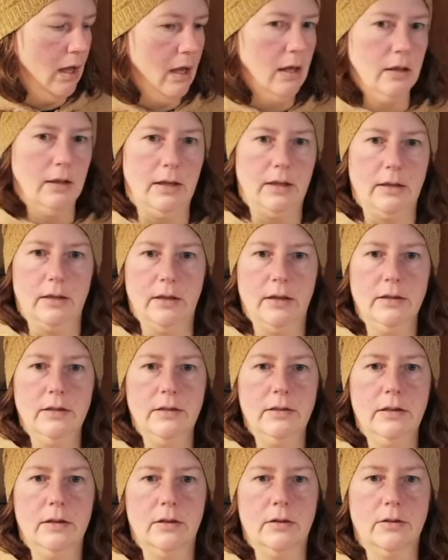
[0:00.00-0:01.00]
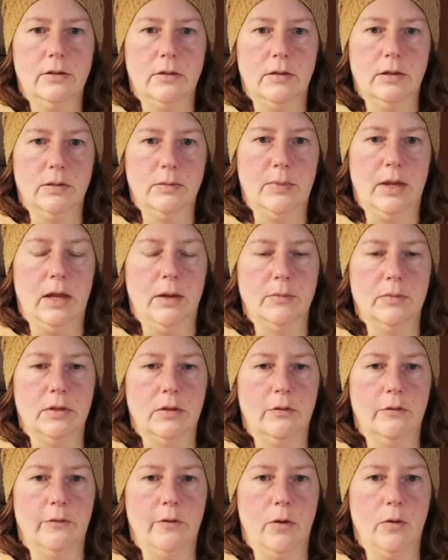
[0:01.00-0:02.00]
like this. So this becomes the
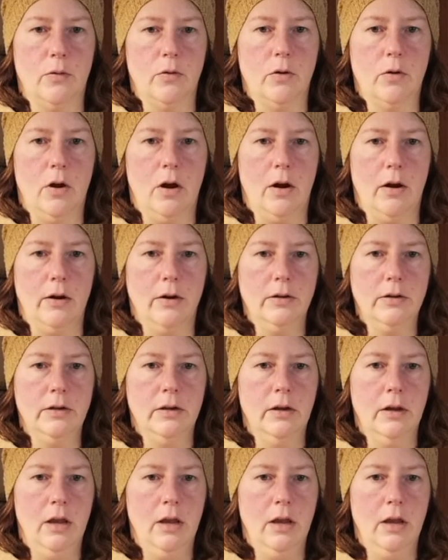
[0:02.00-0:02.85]
focal card.